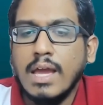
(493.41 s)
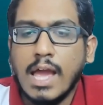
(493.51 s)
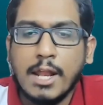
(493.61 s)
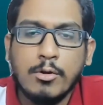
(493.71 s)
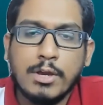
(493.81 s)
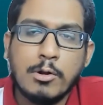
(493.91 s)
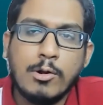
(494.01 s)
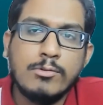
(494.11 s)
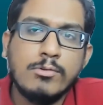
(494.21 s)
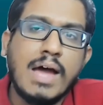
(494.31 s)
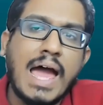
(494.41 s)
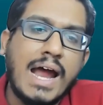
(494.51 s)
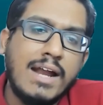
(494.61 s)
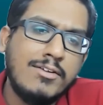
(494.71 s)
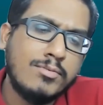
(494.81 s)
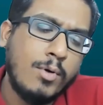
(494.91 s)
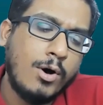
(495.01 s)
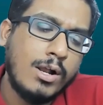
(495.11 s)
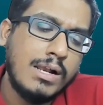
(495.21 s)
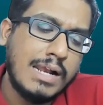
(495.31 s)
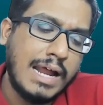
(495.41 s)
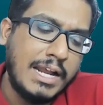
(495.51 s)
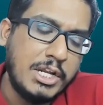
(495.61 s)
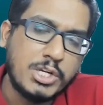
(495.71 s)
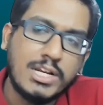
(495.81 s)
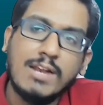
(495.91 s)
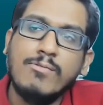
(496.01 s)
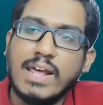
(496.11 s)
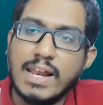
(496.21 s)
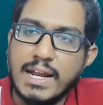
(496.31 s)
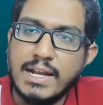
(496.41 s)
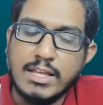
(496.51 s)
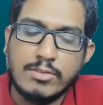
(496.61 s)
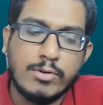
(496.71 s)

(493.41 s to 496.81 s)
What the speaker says: And you can also add small additional varieties.